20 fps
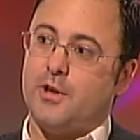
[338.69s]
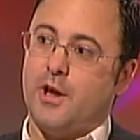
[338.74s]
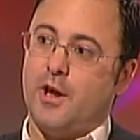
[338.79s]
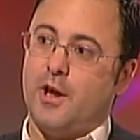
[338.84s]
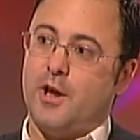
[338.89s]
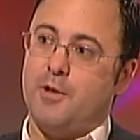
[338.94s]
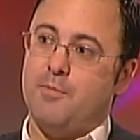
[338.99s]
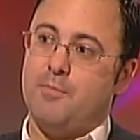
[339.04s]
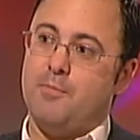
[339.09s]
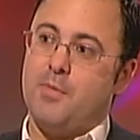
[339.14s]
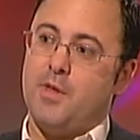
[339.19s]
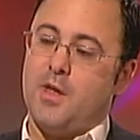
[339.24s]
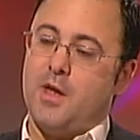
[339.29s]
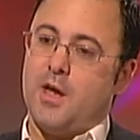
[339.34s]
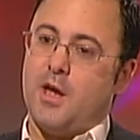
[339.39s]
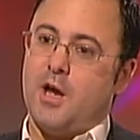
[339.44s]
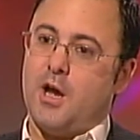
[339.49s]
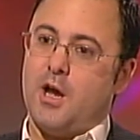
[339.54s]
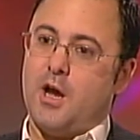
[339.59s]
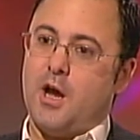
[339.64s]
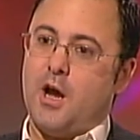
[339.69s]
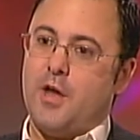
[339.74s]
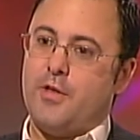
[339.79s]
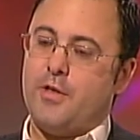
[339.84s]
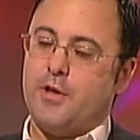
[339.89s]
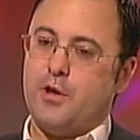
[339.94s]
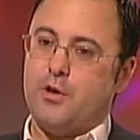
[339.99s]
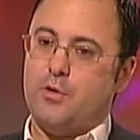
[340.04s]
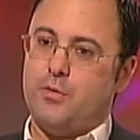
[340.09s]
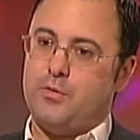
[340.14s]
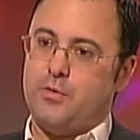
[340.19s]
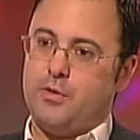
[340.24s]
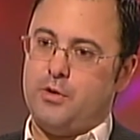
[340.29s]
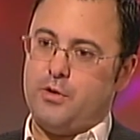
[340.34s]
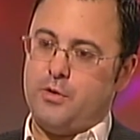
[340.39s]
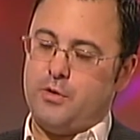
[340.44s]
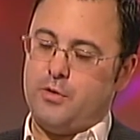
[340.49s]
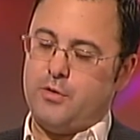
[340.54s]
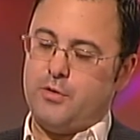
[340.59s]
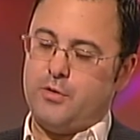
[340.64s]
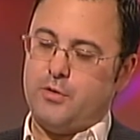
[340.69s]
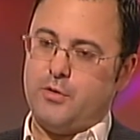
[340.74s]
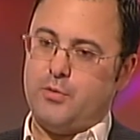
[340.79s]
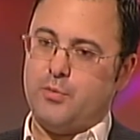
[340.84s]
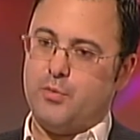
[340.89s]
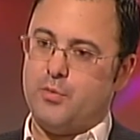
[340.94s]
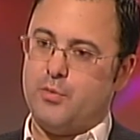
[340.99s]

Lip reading: I think you